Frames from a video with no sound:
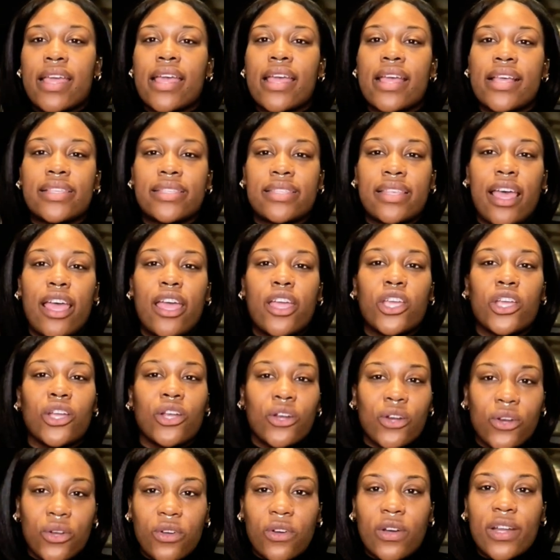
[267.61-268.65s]
is that
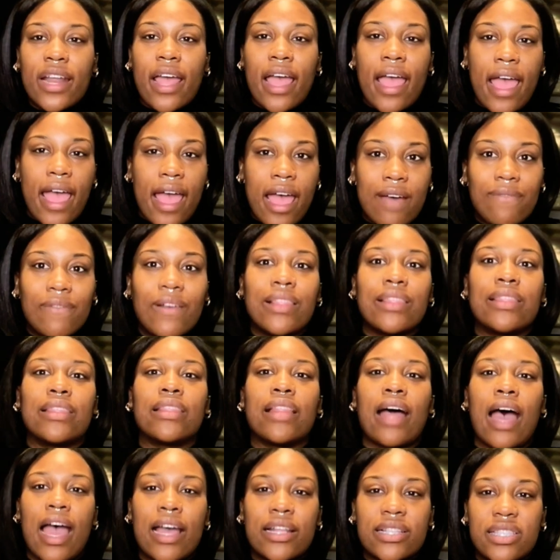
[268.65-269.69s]
you're going to have
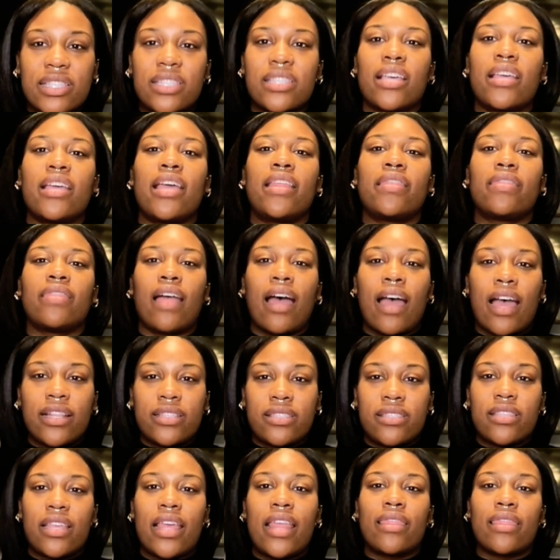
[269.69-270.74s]
lots and
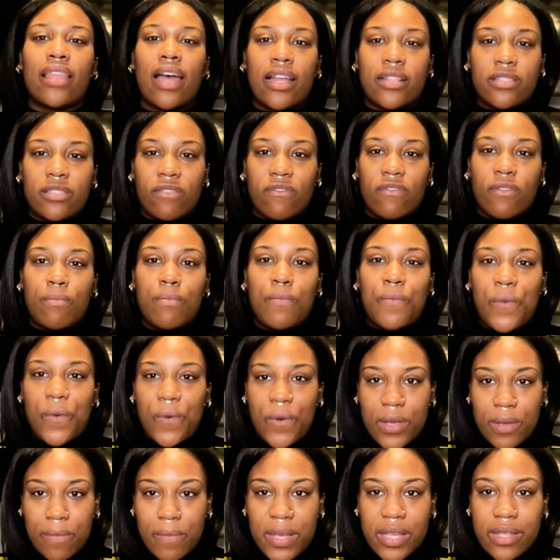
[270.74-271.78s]
lots and lots of
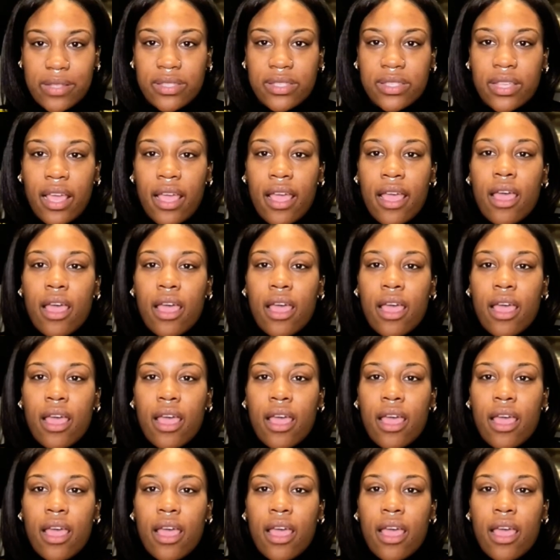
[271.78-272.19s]
appointments.